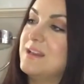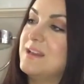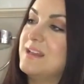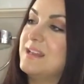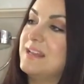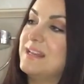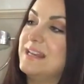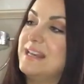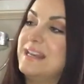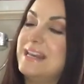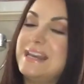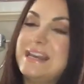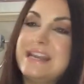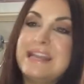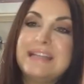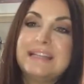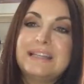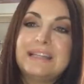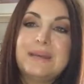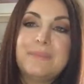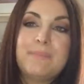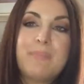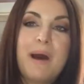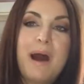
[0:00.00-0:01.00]

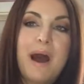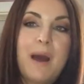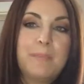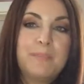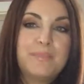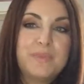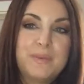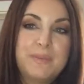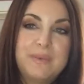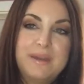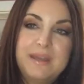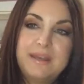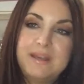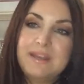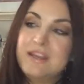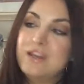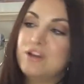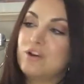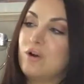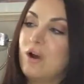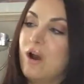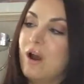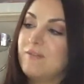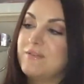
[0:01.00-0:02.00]
neatly pop them in
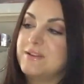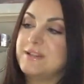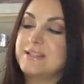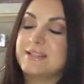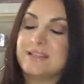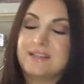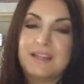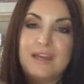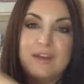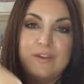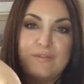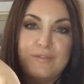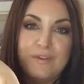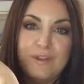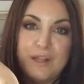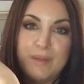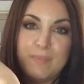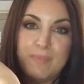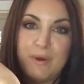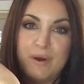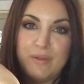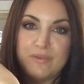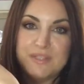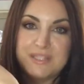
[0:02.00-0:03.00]
here. Obviously they fill up
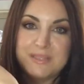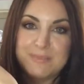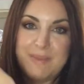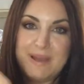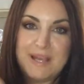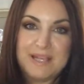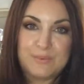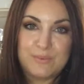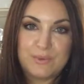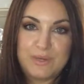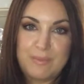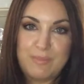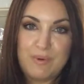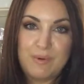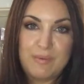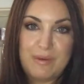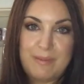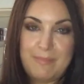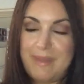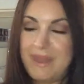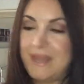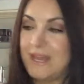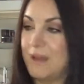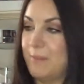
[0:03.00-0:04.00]
all the space when I put my
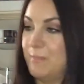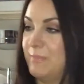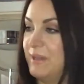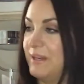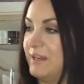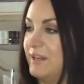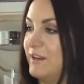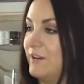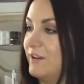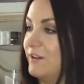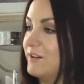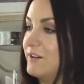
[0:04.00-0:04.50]
makeup in here.